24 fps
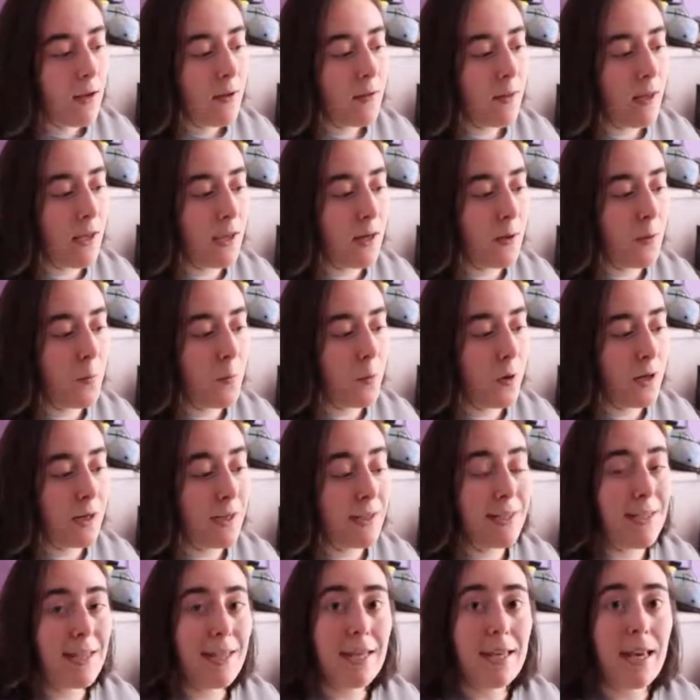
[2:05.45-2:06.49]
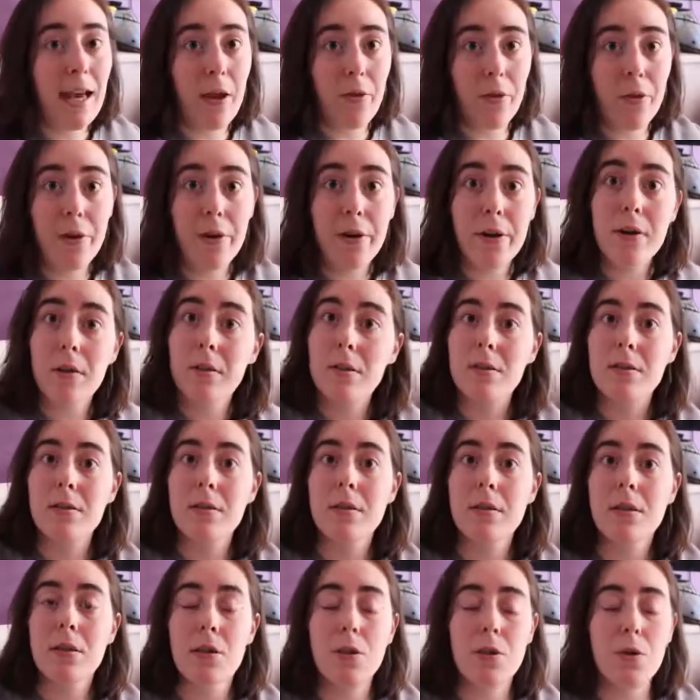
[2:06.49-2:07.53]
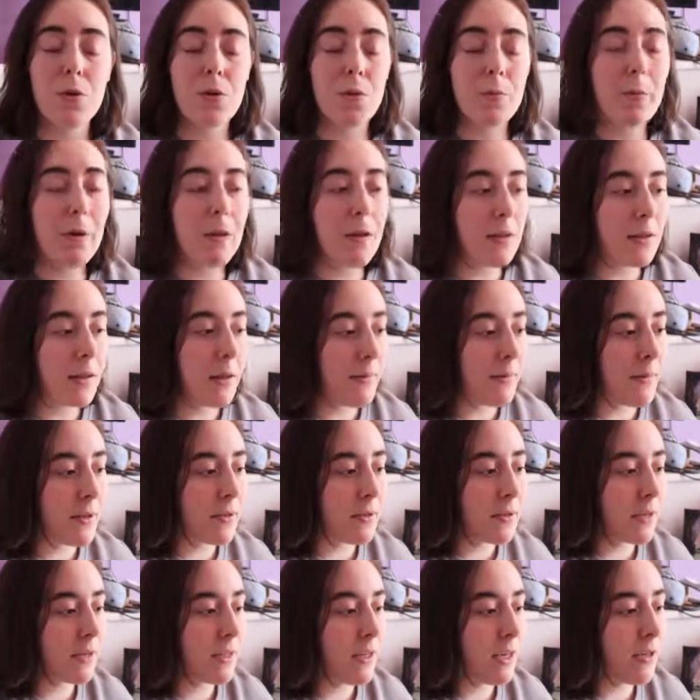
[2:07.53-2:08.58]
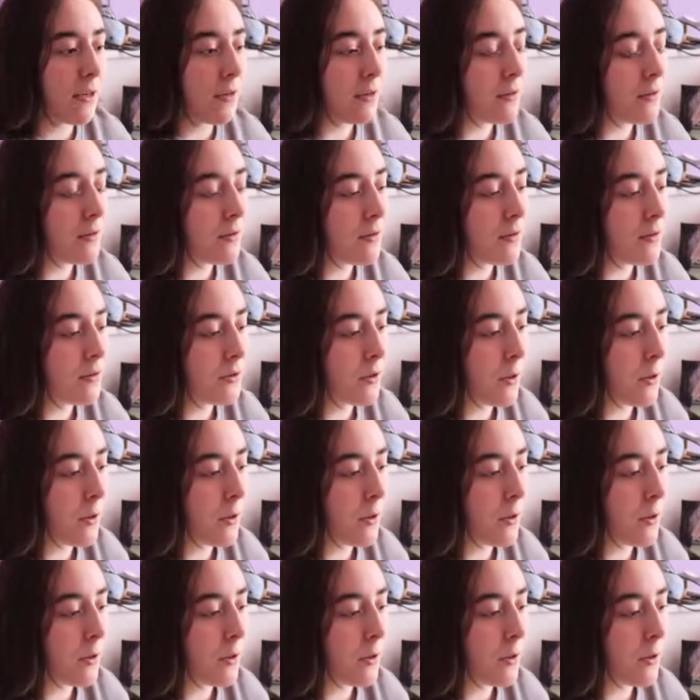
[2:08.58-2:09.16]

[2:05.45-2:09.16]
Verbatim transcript: they can work together to build up their skills,